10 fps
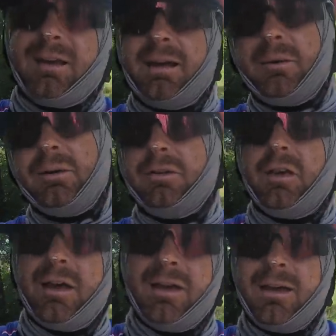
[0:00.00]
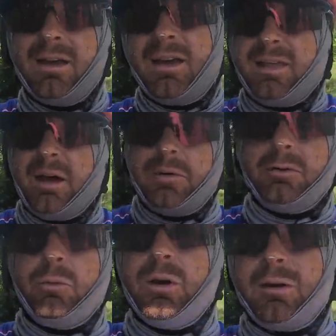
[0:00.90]
that was
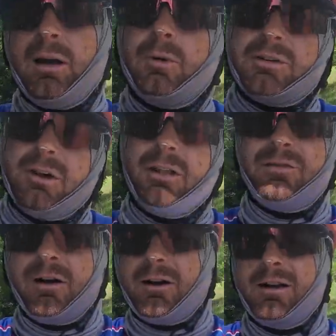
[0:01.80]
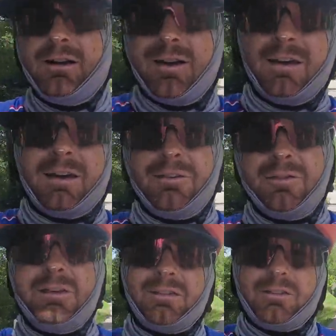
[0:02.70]
a winner. I wish all of our
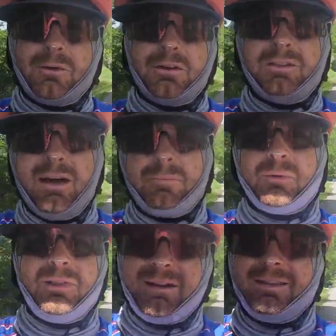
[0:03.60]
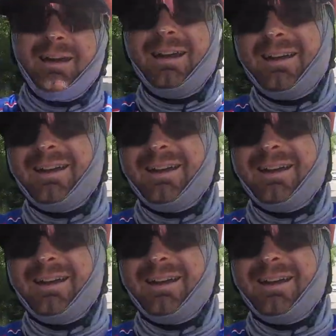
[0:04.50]
convenience store stops were like that.